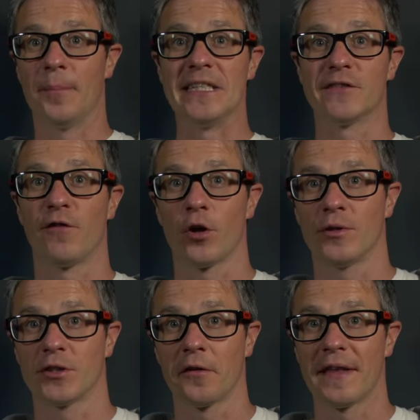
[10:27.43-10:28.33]
Please follow
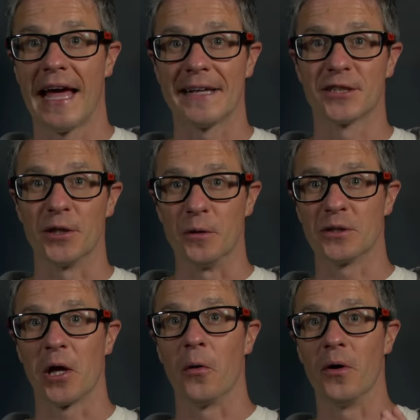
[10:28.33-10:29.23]
us on there too.
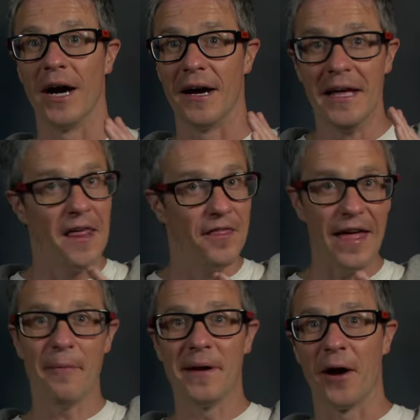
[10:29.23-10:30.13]
So
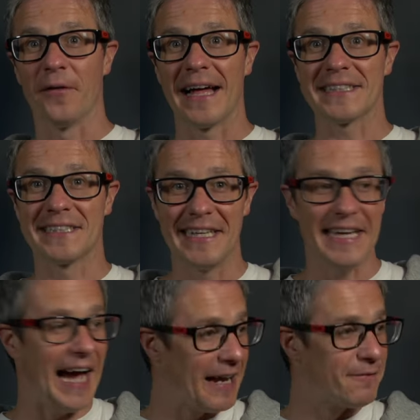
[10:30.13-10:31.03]
there we go. That's
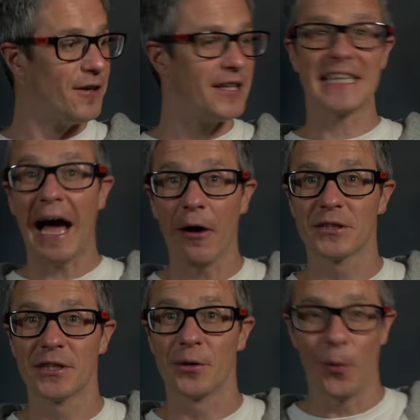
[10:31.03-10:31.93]
the adverts out
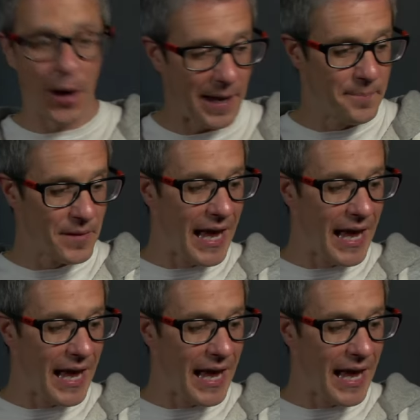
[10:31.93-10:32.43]
of the way.